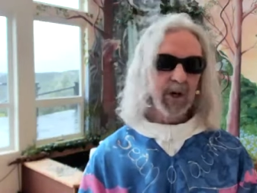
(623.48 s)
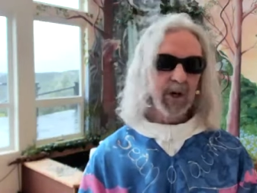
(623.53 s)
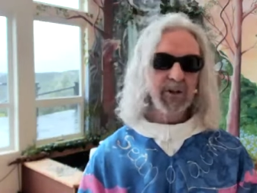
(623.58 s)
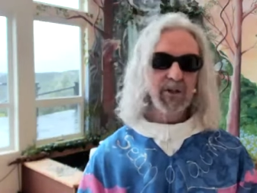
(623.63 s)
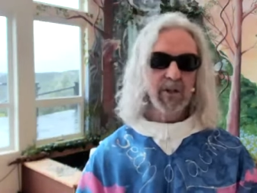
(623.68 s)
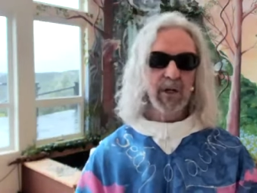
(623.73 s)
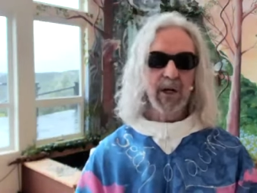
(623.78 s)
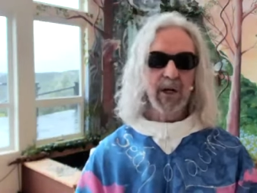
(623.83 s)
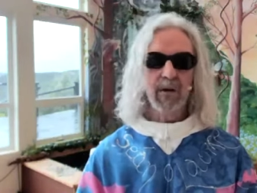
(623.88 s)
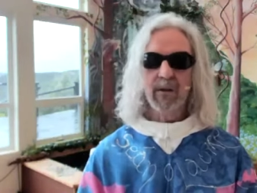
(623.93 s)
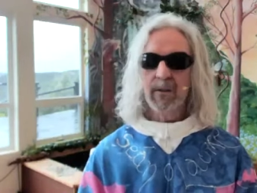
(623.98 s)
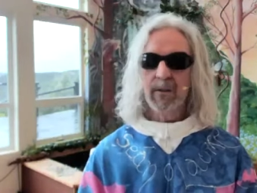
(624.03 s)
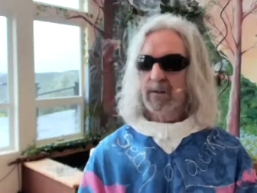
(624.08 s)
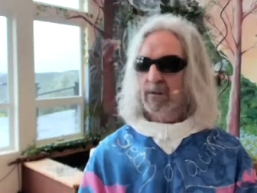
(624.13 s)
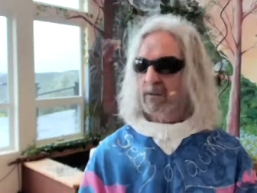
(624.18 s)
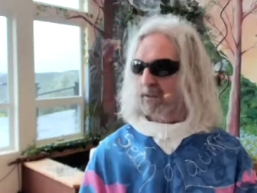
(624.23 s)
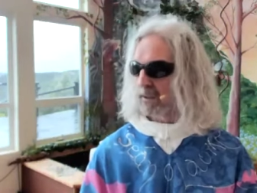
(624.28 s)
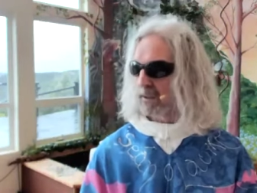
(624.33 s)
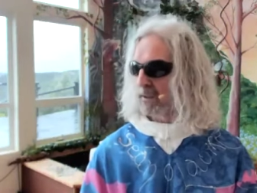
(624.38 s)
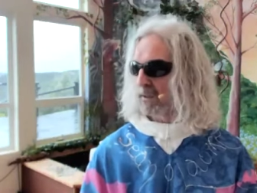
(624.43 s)
did you learn?"
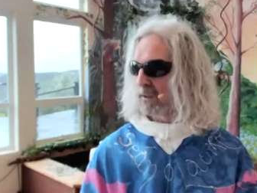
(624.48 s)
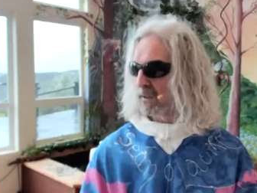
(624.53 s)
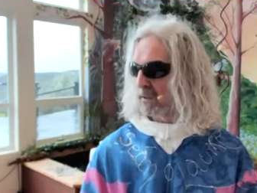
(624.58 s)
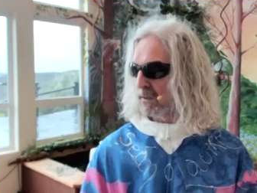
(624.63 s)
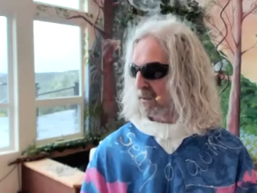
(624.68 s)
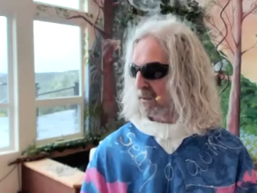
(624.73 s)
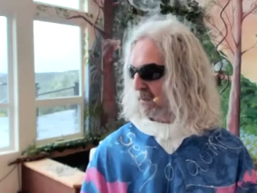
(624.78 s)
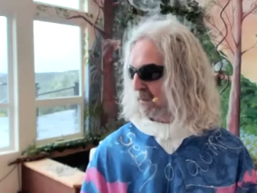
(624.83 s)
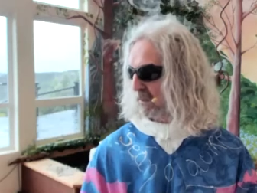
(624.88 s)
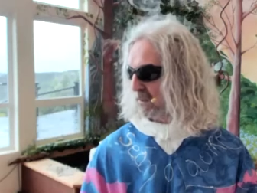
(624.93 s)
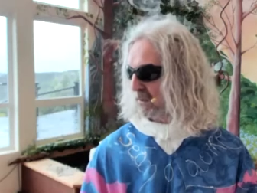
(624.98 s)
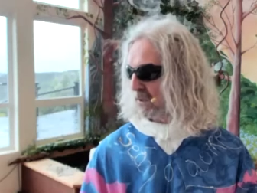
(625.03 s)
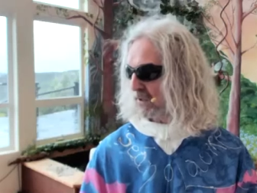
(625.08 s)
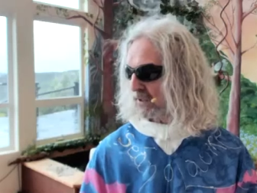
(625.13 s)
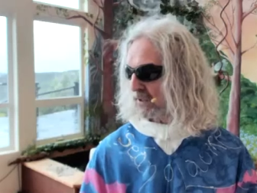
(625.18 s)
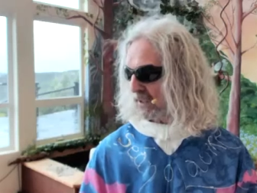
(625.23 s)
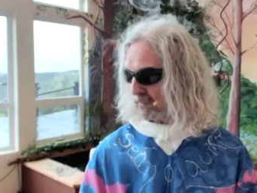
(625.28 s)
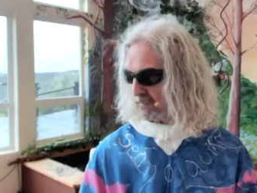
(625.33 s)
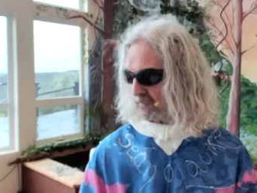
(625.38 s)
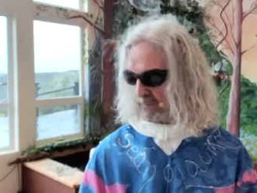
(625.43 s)

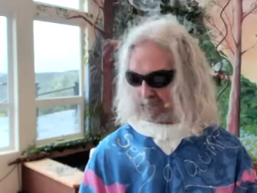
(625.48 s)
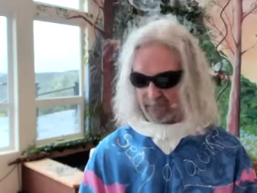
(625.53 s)
"Nothing."